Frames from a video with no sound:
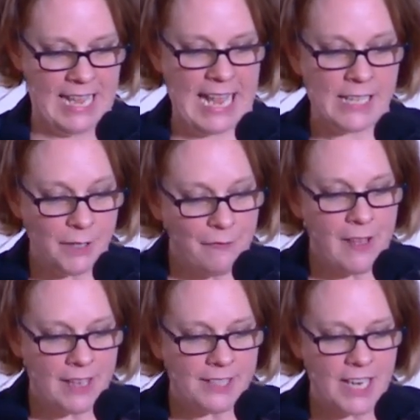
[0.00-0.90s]
It's the
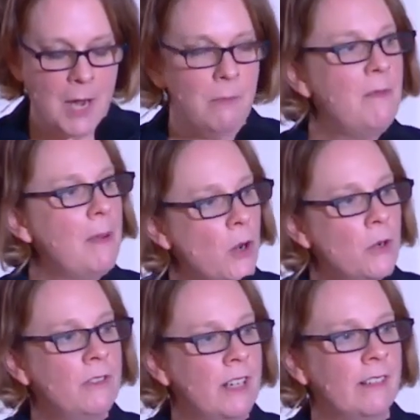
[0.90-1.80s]
first time we've
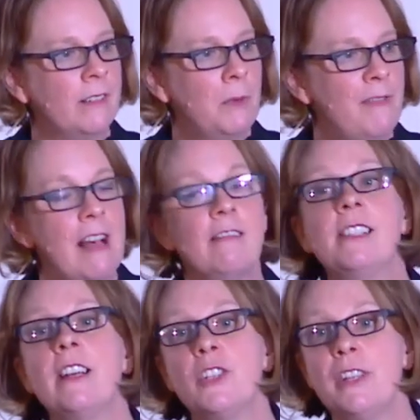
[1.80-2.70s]
held
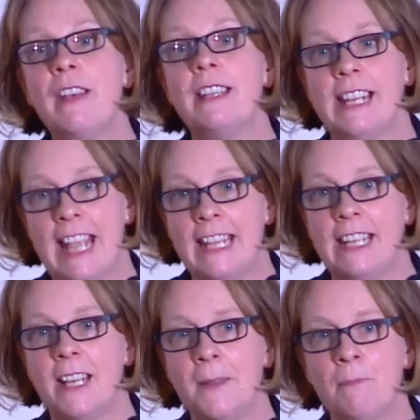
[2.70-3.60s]
such an event in
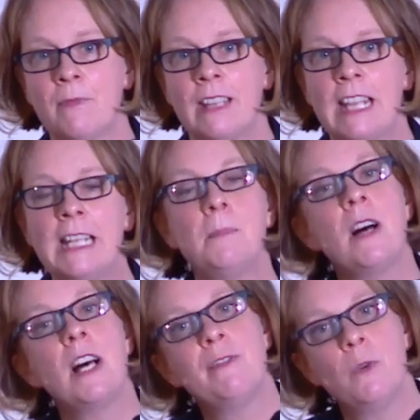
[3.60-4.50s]
Kenya. It's
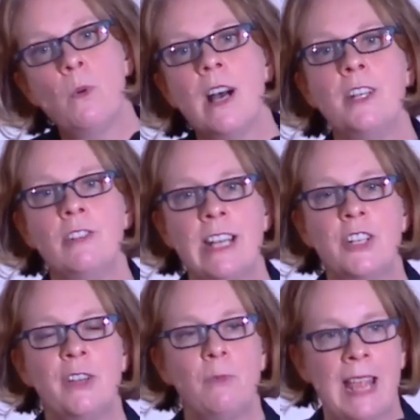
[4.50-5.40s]
part of a wider
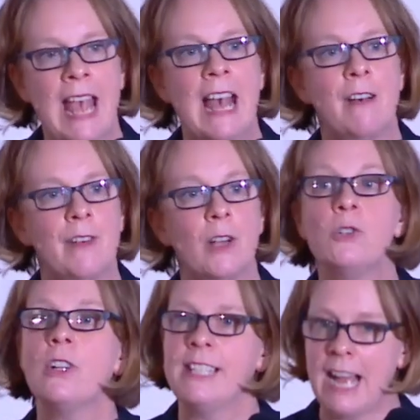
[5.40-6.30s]
initiative we have
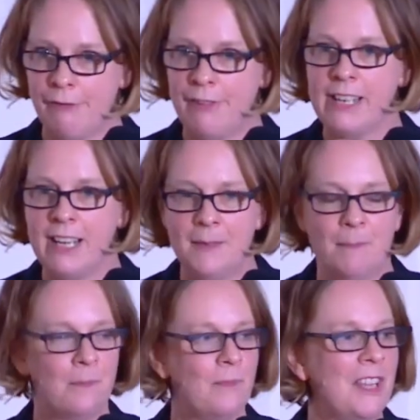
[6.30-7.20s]
across Africa.
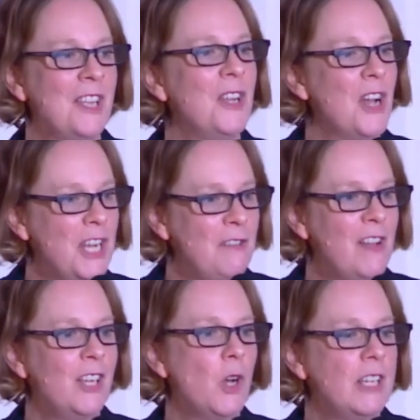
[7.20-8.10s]
And you've
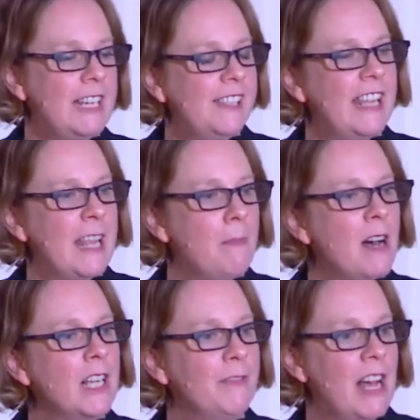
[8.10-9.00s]
heard colleagues say they're
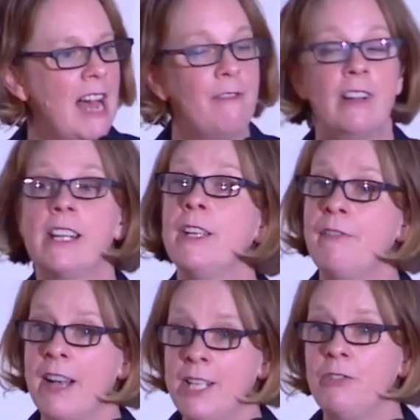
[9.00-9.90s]
part of our Africa
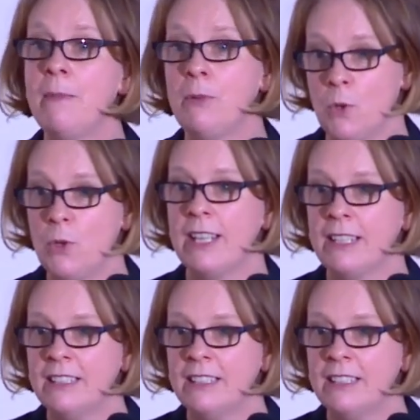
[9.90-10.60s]
Advisory Board.